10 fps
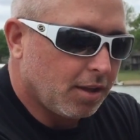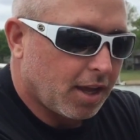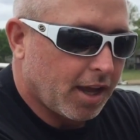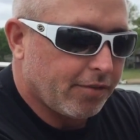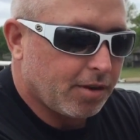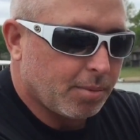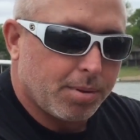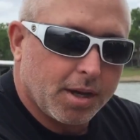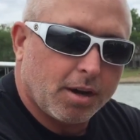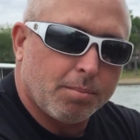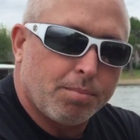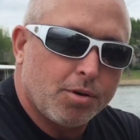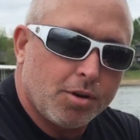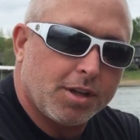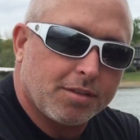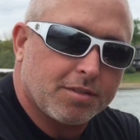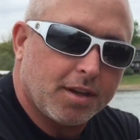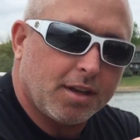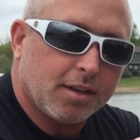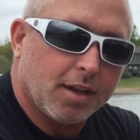Having a bigger
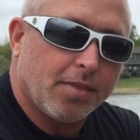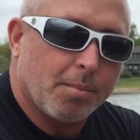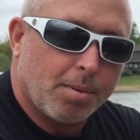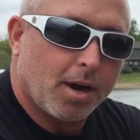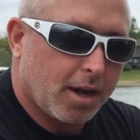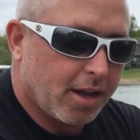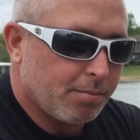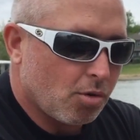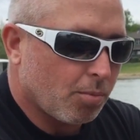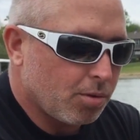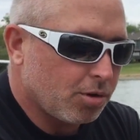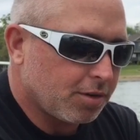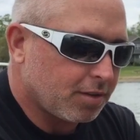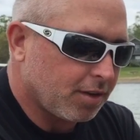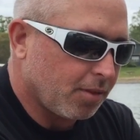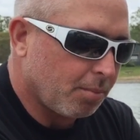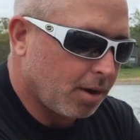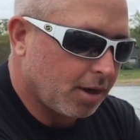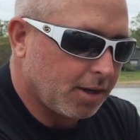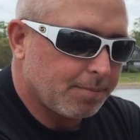buoyancy in the have more buoyancy in the
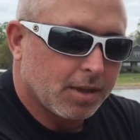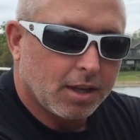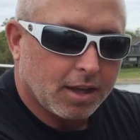body,